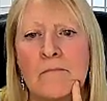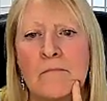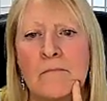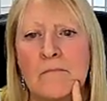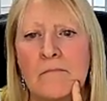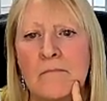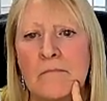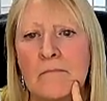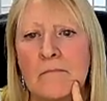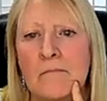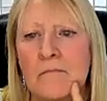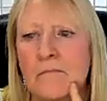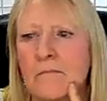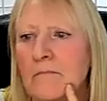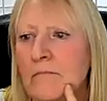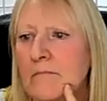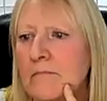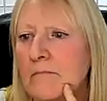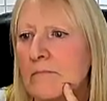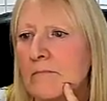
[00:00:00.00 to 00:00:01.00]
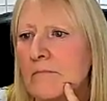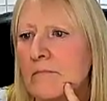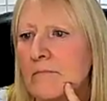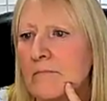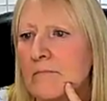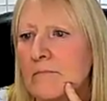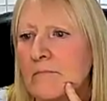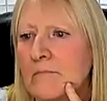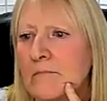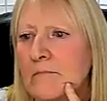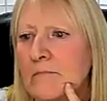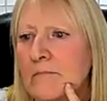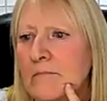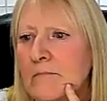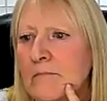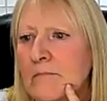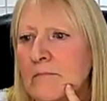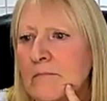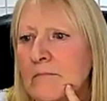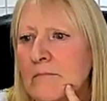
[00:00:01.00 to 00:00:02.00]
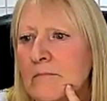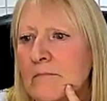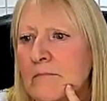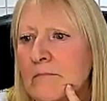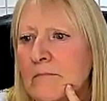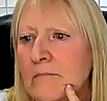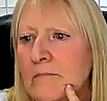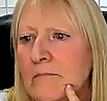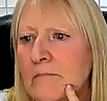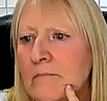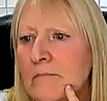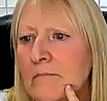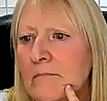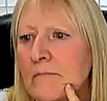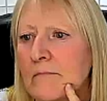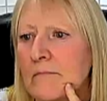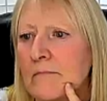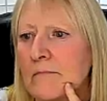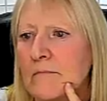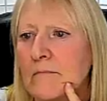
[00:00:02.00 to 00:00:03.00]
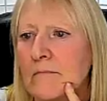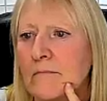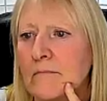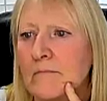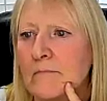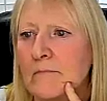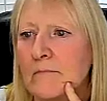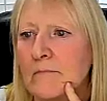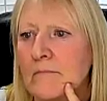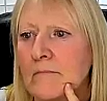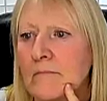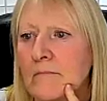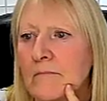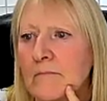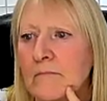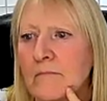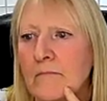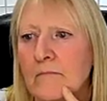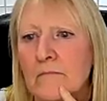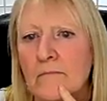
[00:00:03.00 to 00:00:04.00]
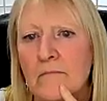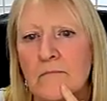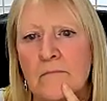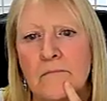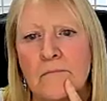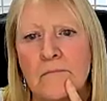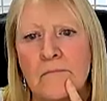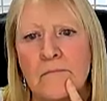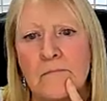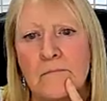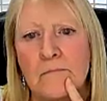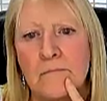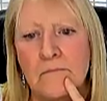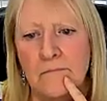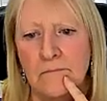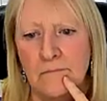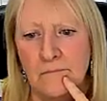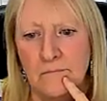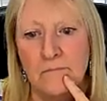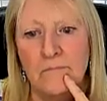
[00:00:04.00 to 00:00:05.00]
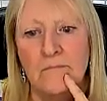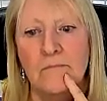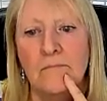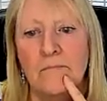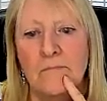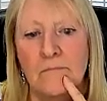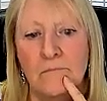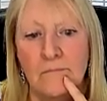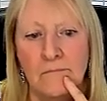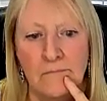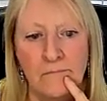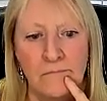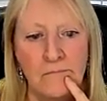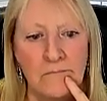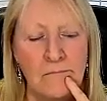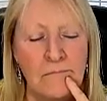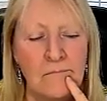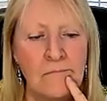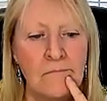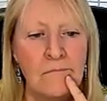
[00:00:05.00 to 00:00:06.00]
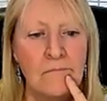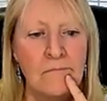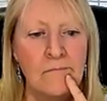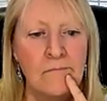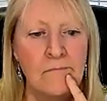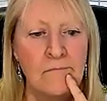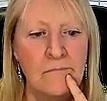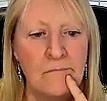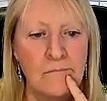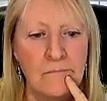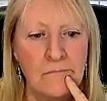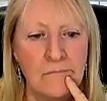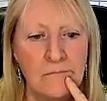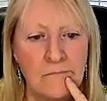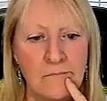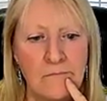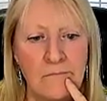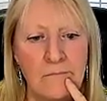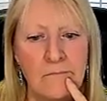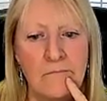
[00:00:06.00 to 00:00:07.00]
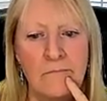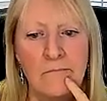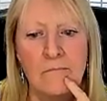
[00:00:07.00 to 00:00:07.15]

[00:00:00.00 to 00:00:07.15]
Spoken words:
The person shown says nothing.